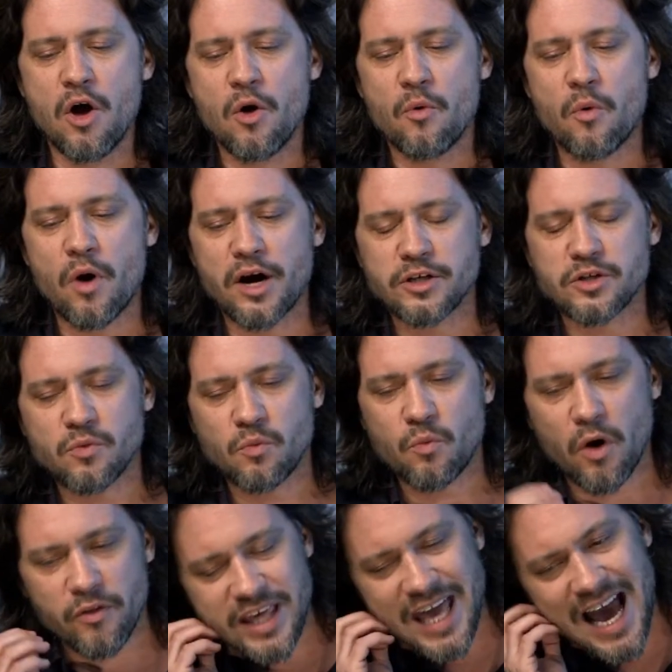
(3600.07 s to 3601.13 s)
Whereas
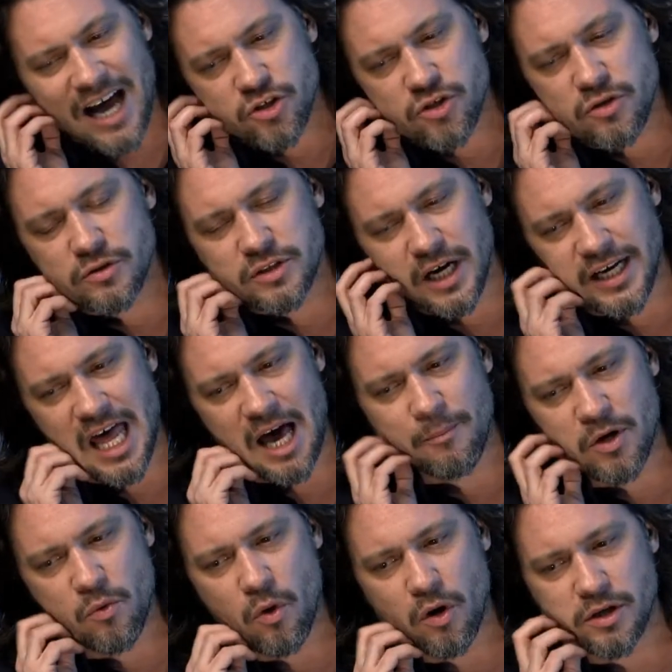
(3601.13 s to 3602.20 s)
what the actual
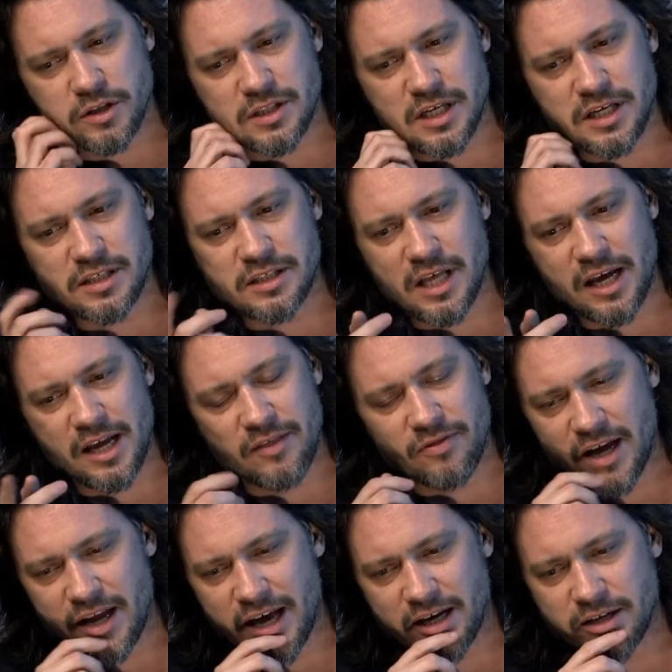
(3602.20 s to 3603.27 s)
dynamic was is
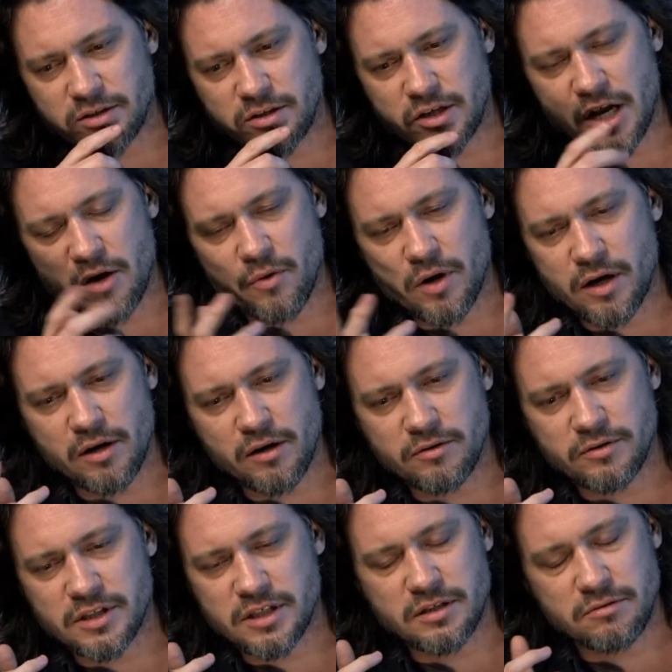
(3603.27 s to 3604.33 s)
they had, you know, a
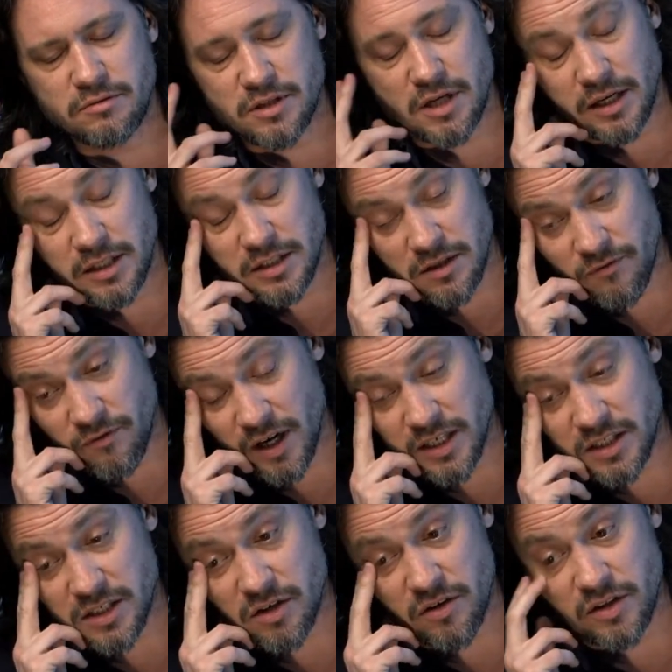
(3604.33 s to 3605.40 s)
science
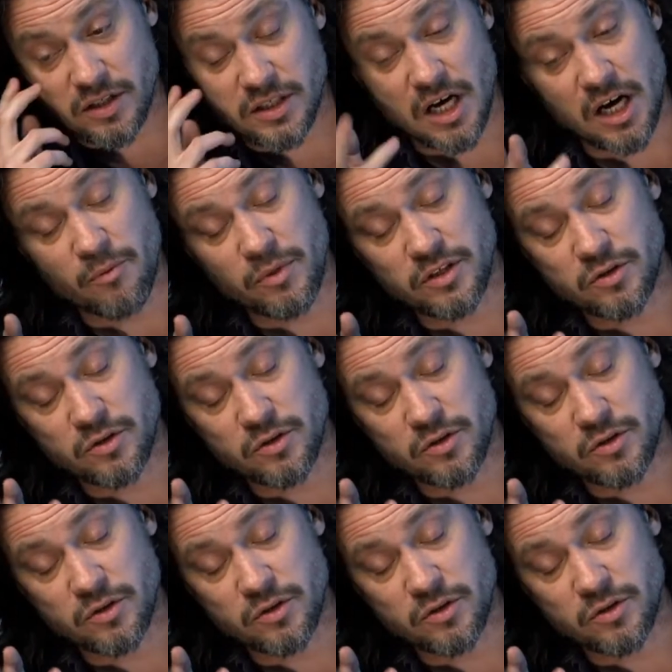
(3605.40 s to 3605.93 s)
advisor at the time in